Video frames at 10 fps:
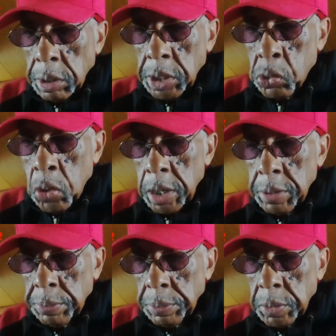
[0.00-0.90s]
that's what
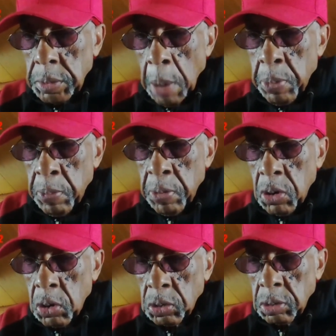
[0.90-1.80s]
I
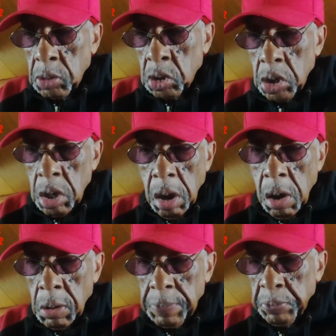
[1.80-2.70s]
propose to
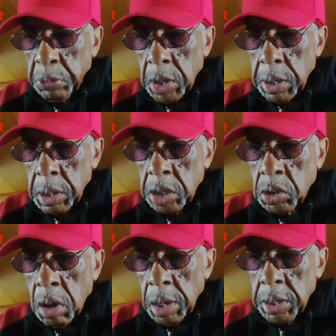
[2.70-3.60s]
y'all
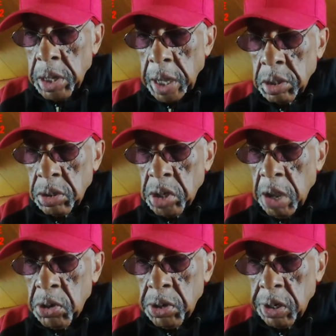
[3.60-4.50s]
let's call it that
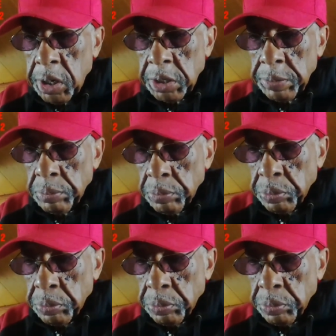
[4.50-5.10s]
today because